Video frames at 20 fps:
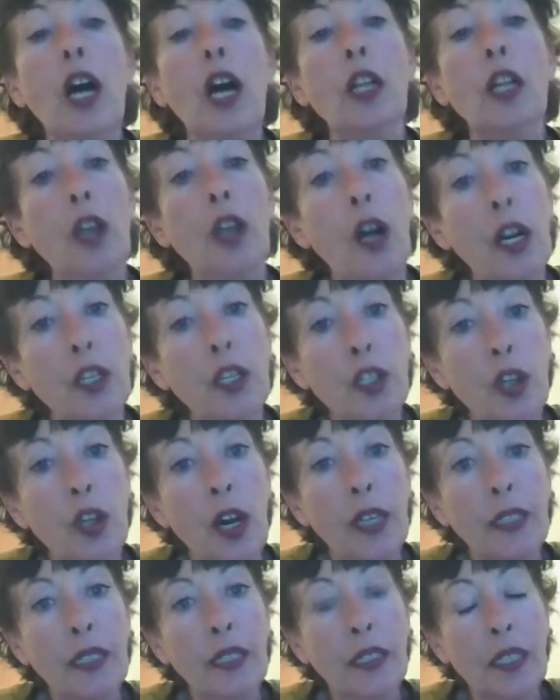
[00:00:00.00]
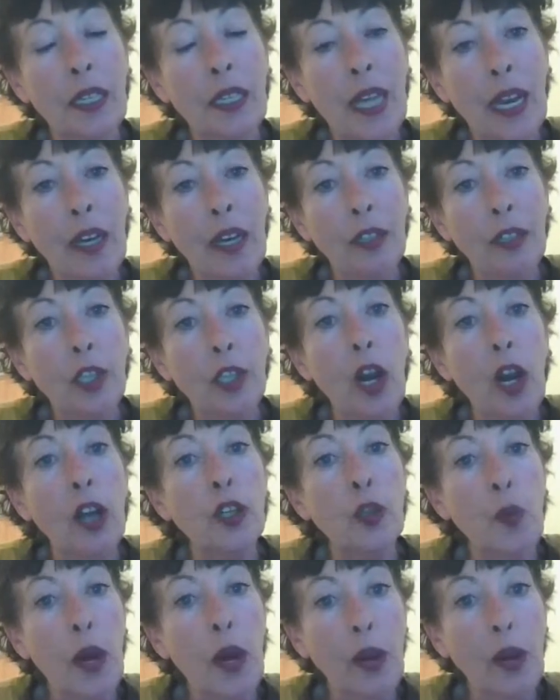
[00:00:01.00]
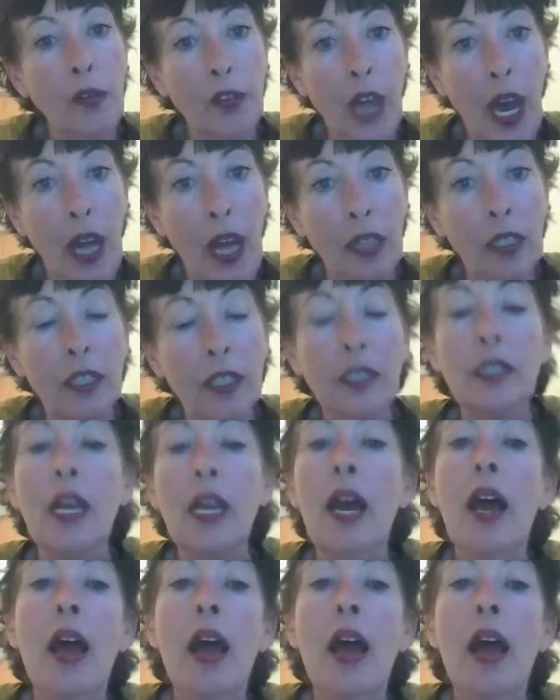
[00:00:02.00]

A large dog's nails are $12.